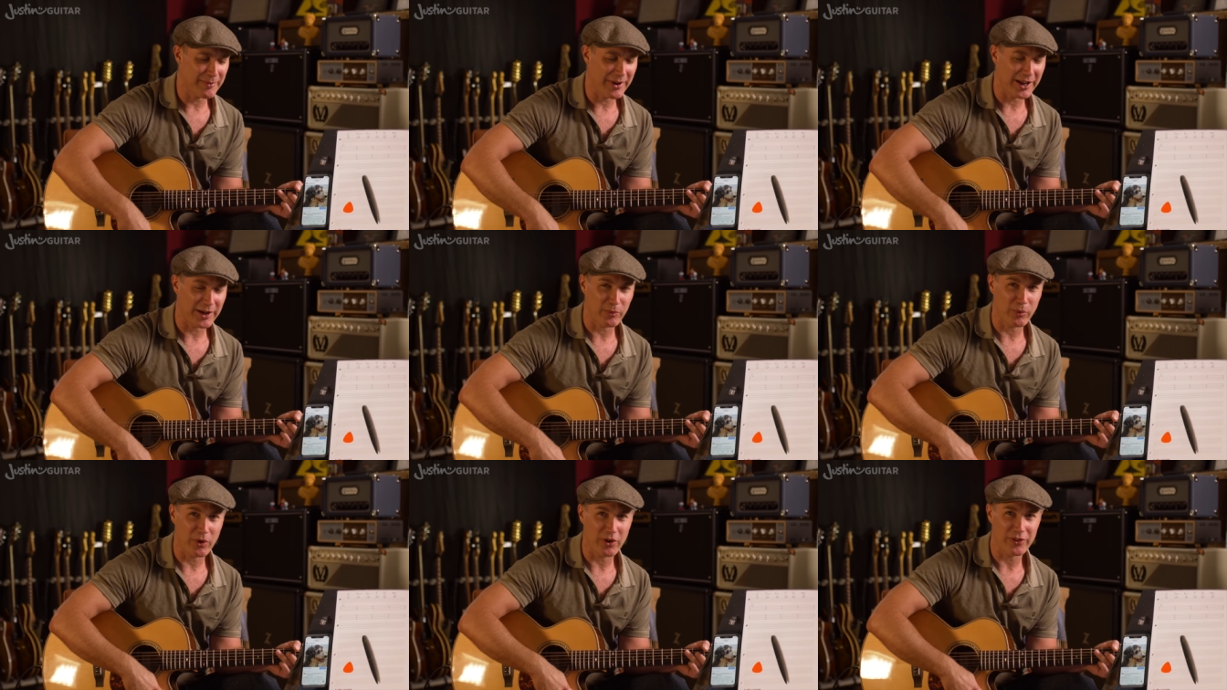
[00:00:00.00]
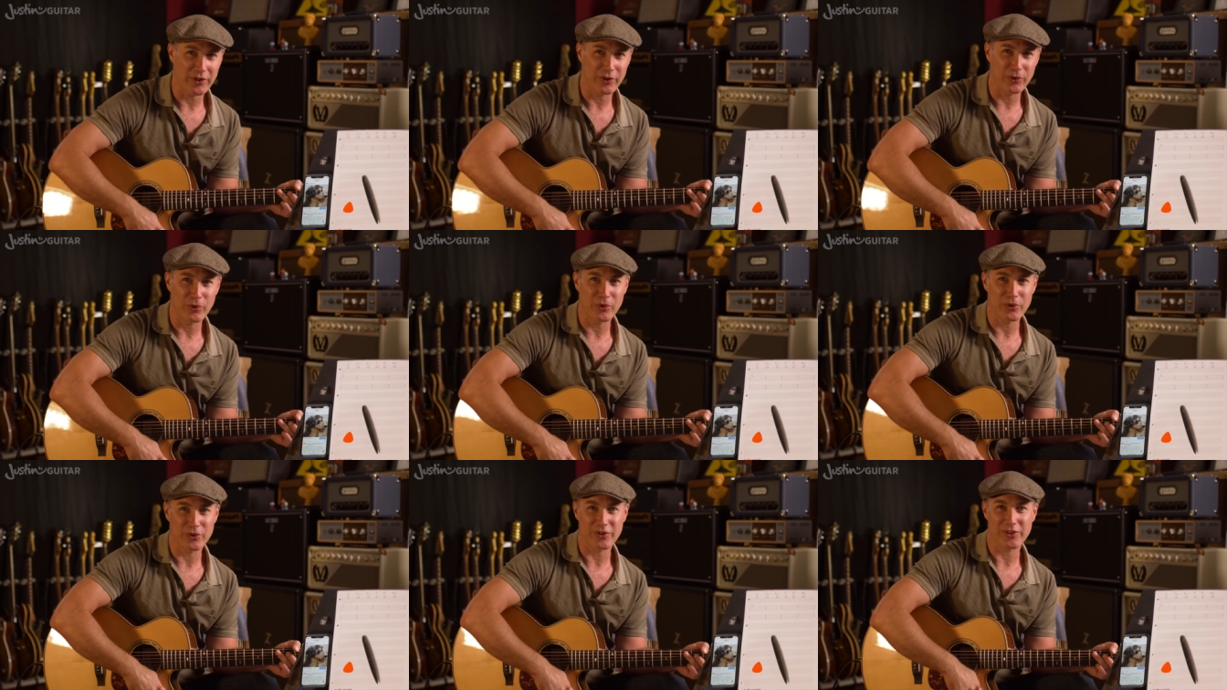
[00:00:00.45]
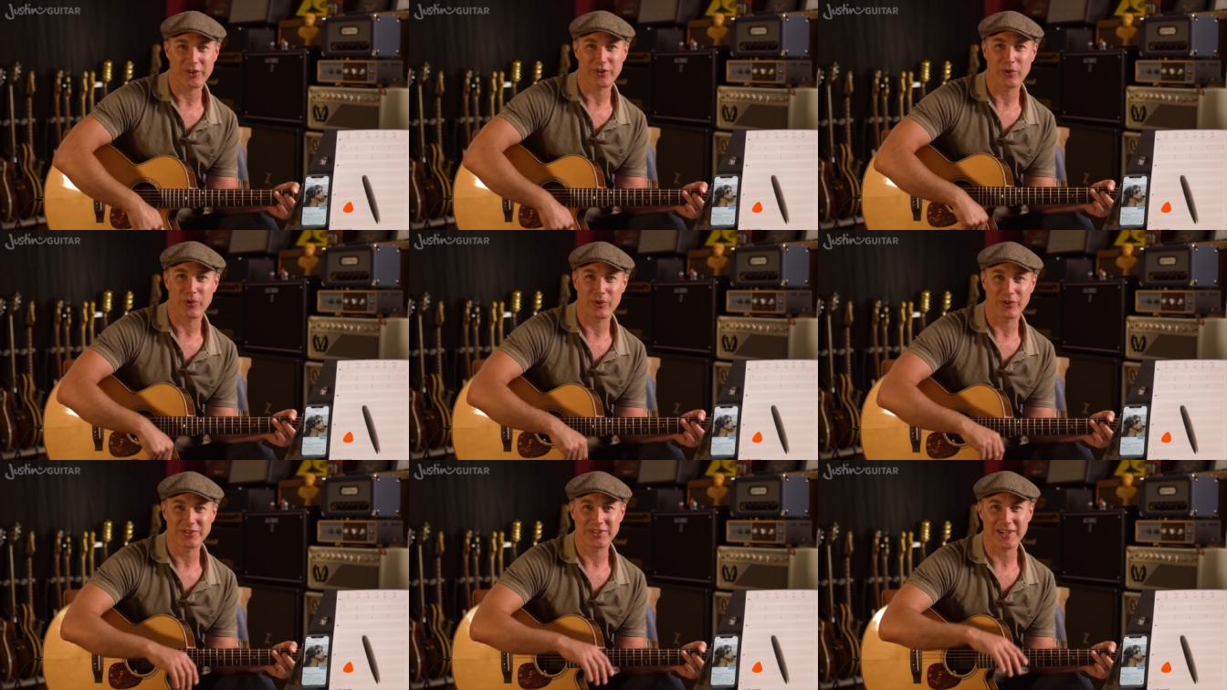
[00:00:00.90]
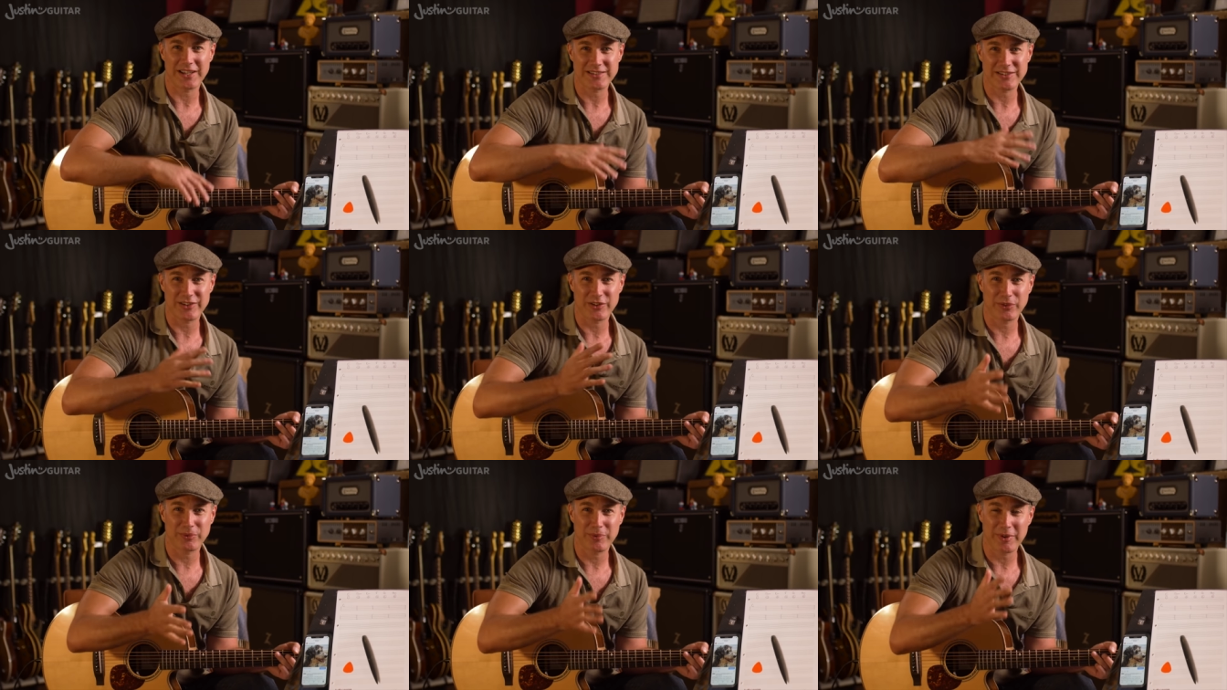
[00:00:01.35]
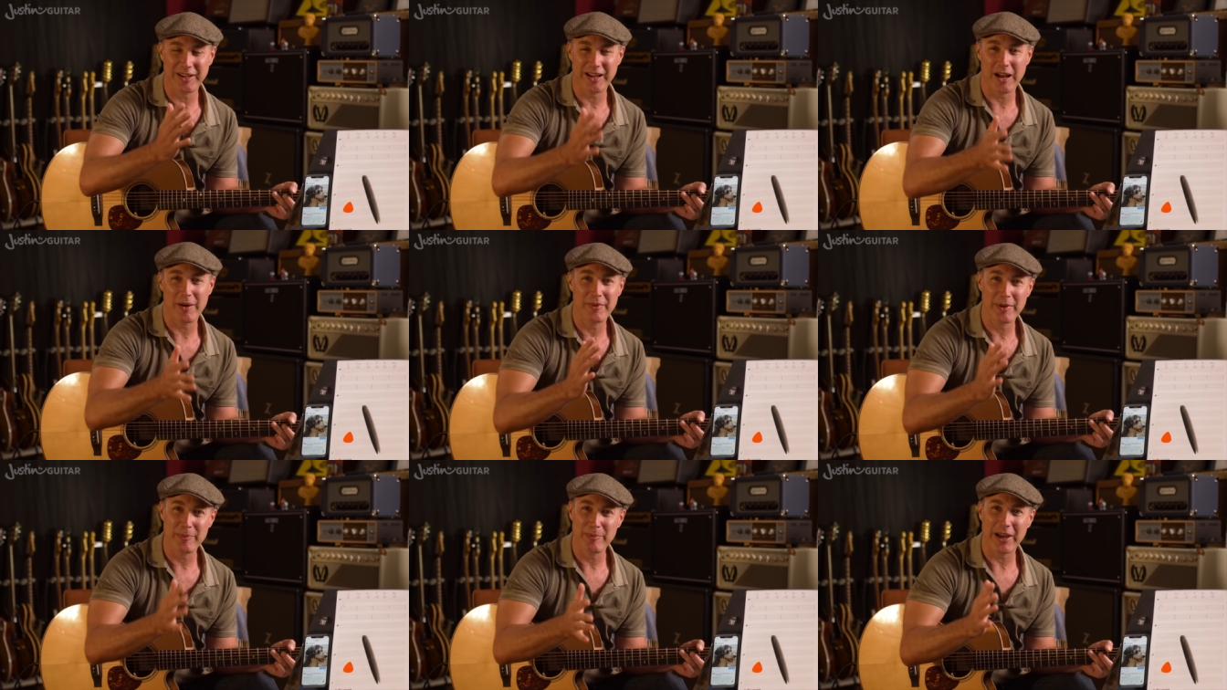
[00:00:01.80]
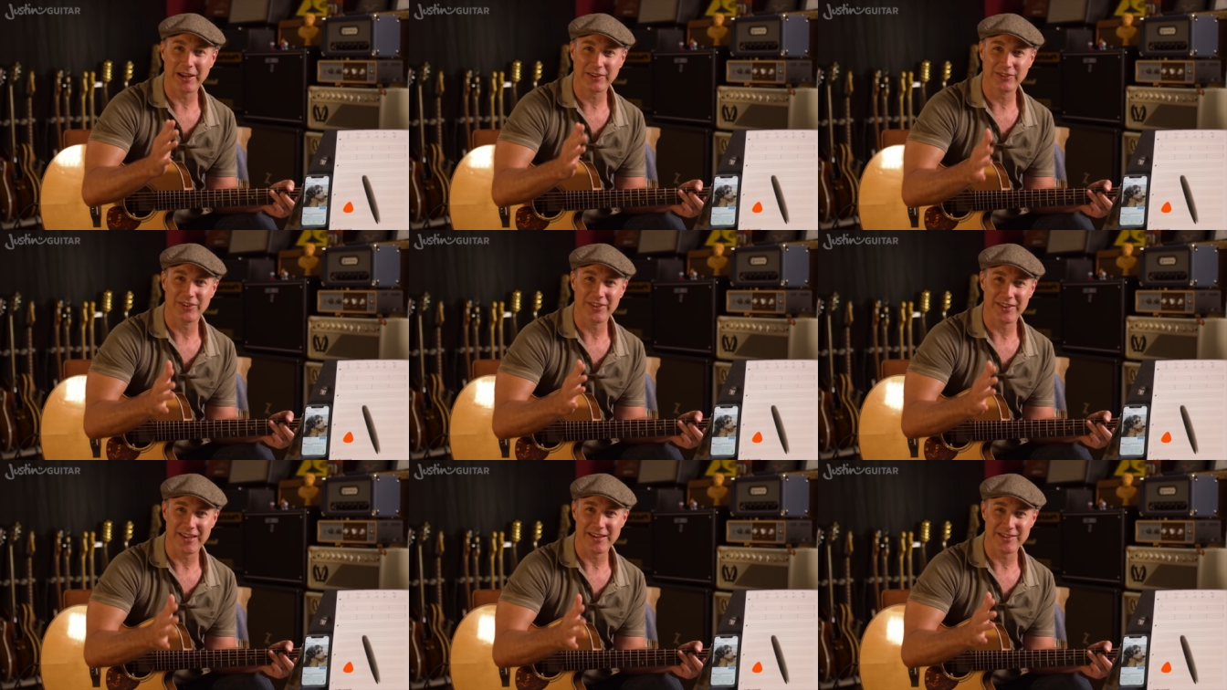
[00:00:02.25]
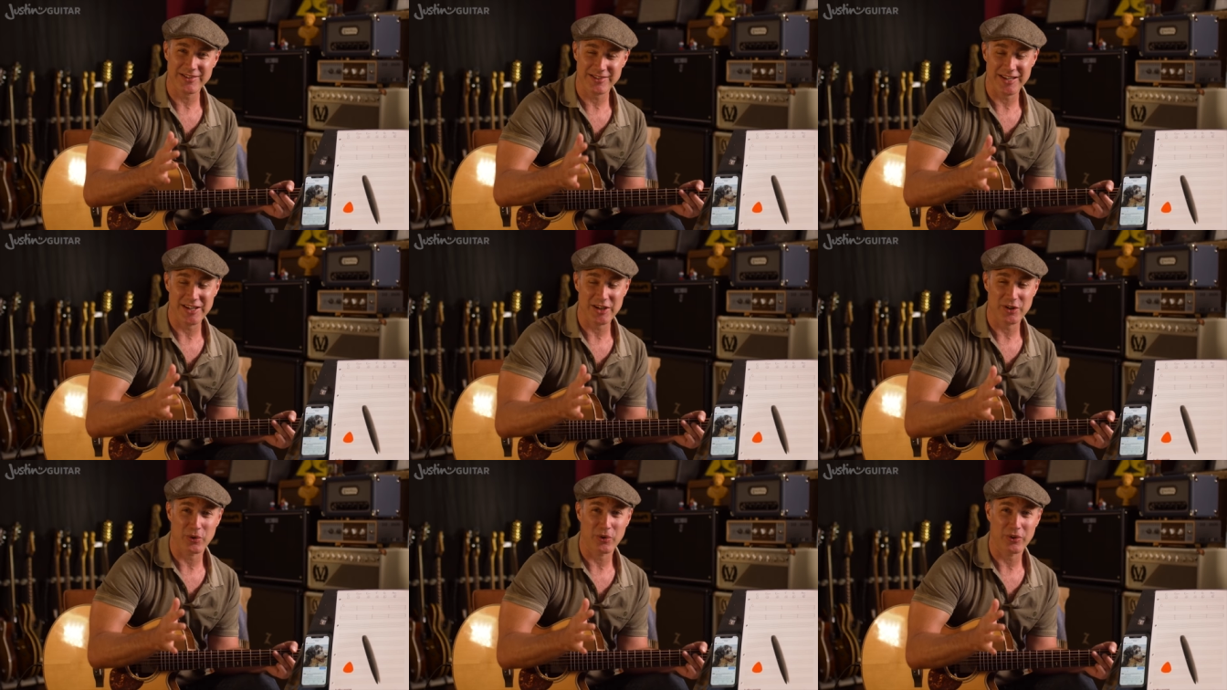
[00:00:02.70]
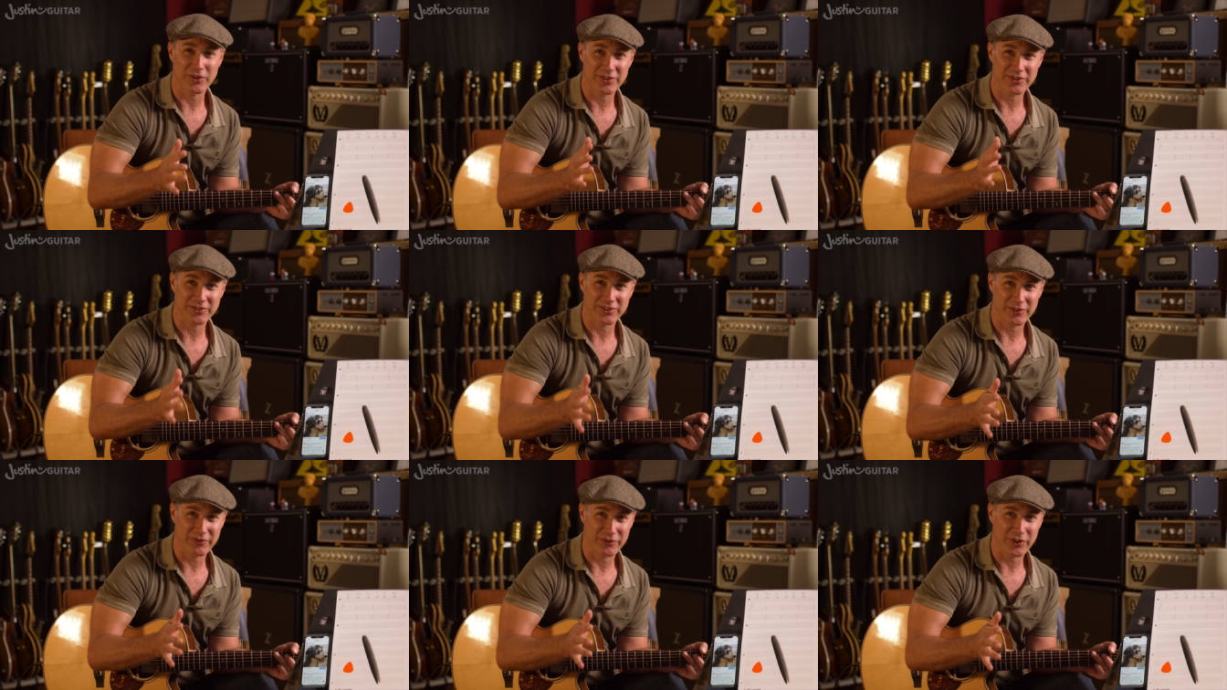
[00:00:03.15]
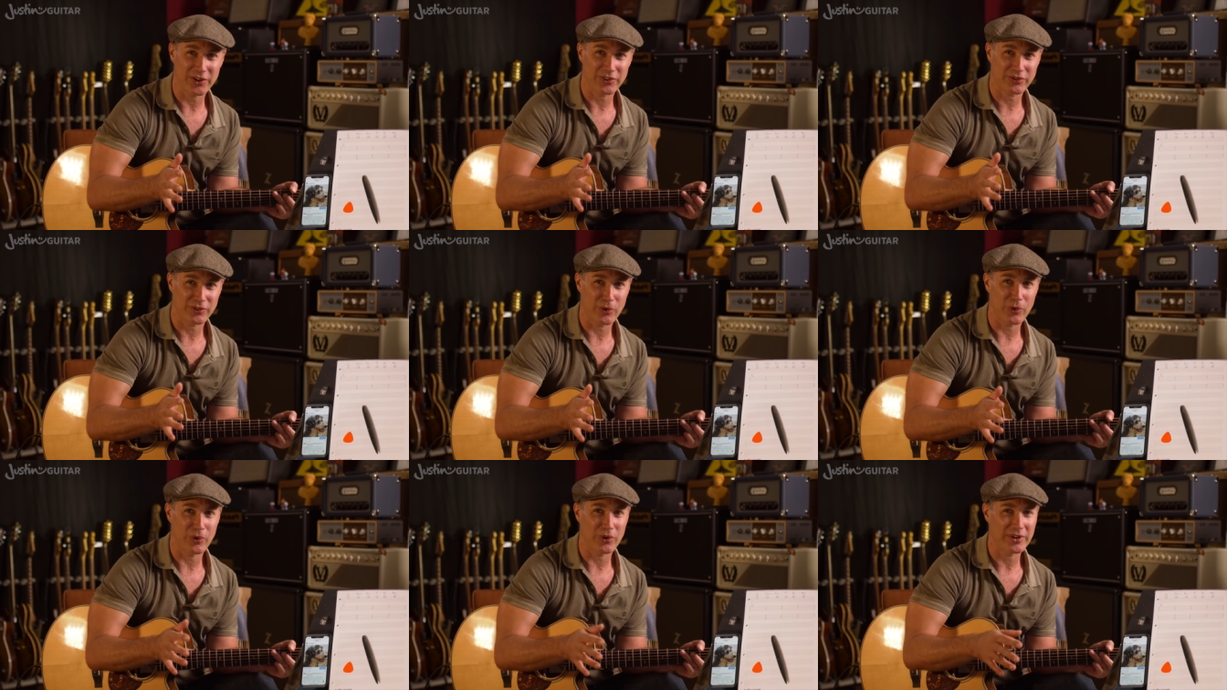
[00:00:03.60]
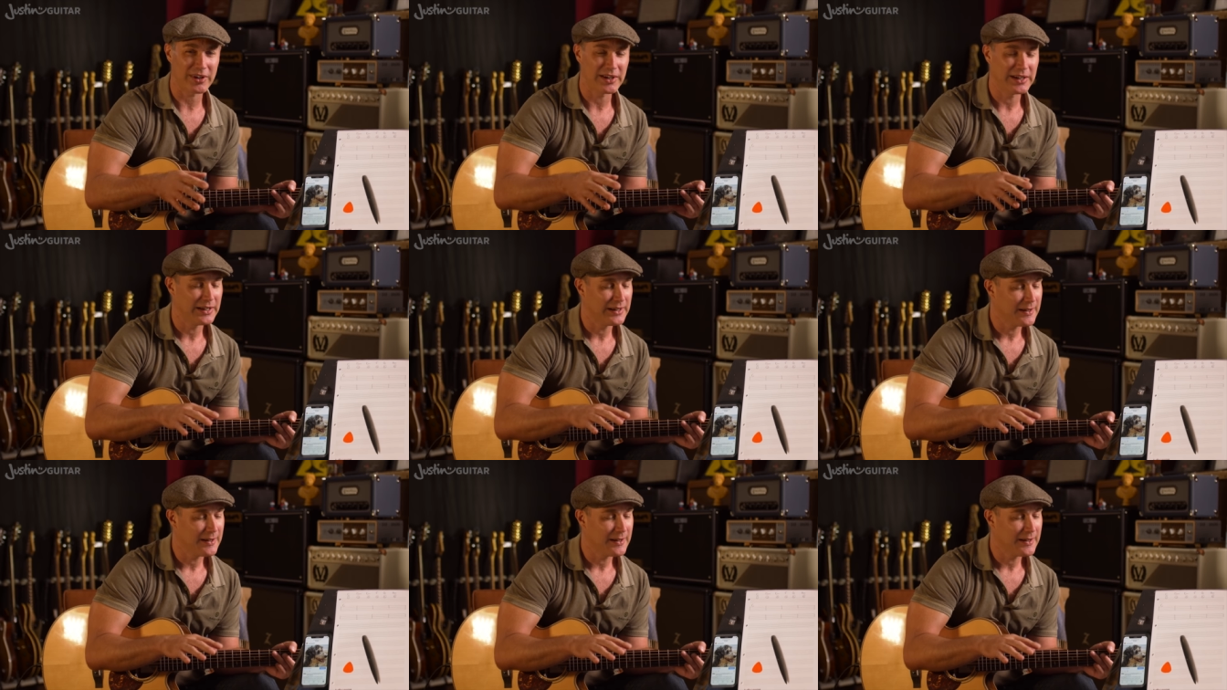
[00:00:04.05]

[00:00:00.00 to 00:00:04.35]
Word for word: matter what the order of the chords are as long as we're coming back to that C chord as the first chord